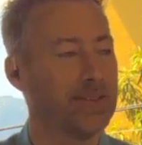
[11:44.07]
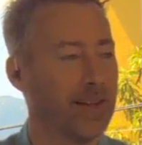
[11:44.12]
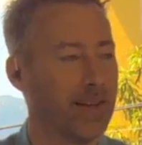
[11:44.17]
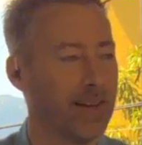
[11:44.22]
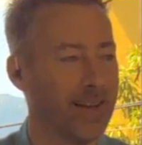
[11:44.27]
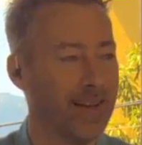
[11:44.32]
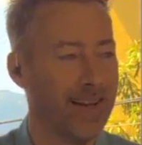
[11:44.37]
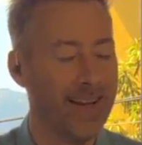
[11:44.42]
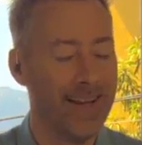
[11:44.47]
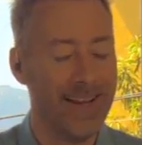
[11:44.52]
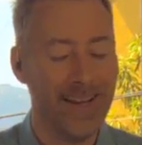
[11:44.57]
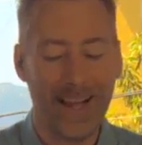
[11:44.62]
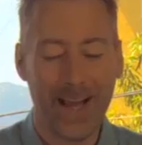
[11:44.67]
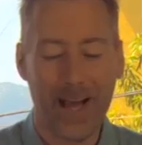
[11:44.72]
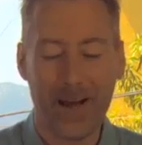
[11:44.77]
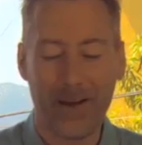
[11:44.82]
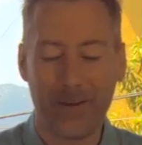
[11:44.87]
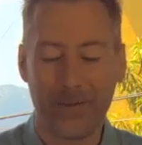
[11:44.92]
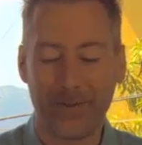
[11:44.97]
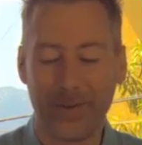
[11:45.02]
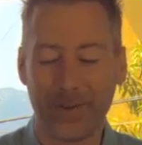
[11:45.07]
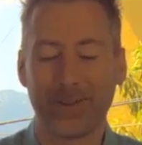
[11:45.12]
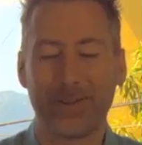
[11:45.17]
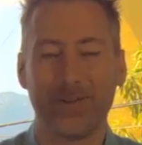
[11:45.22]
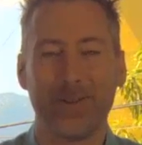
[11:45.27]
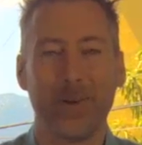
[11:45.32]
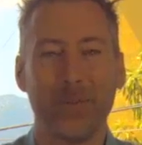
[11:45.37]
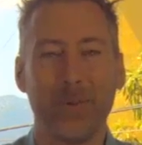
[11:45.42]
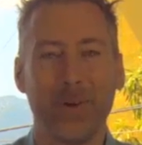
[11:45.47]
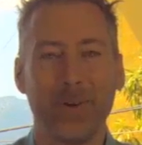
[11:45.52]
first
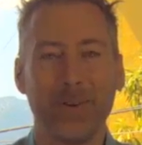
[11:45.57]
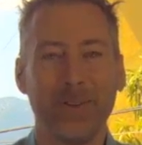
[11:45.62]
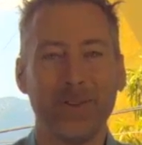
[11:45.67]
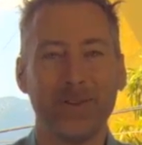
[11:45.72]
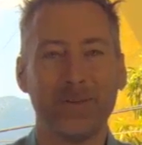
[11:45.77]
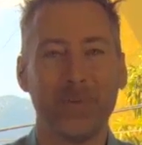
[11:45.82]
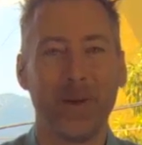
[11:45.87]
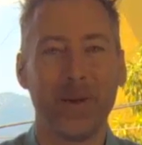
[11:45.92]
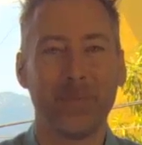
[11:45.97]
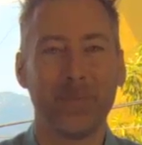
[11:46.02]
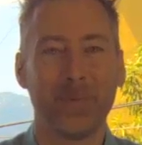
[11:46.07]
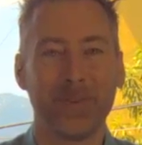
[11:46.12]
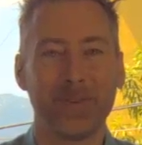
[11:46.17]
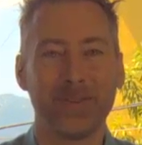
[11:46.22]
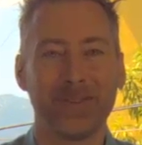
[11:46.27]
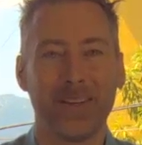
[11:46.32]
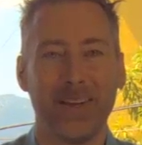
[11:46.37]
of all, about newspapers.